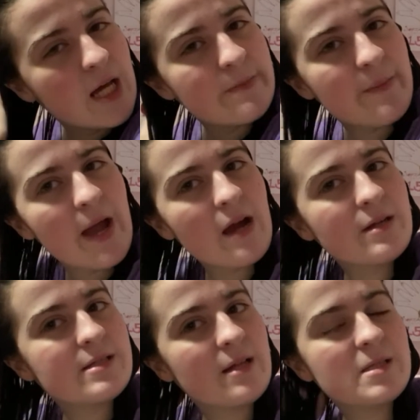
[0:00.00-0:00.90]
but my hair
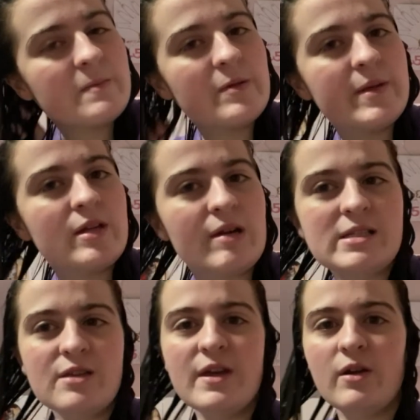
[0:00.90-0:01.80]
does not seem to be
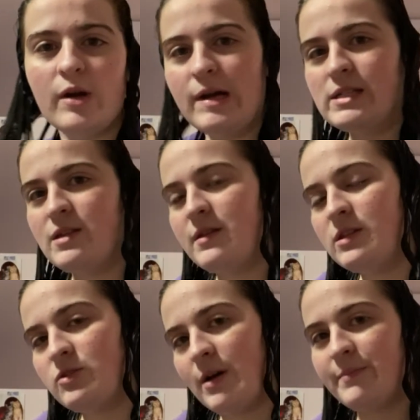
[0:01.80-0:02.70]
crazy thick or crazy thin,
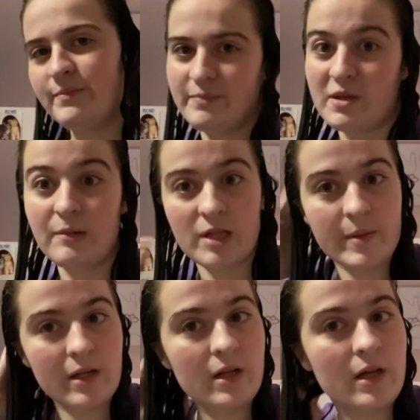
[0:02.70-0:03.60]
so I'm somewhere in the
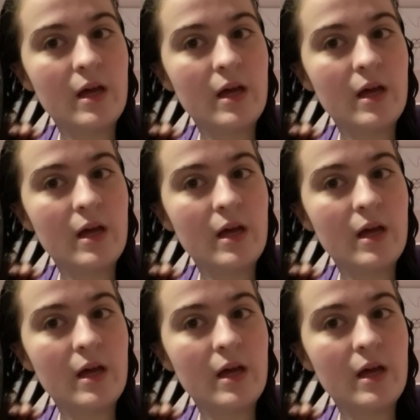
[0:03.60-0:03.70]
middle.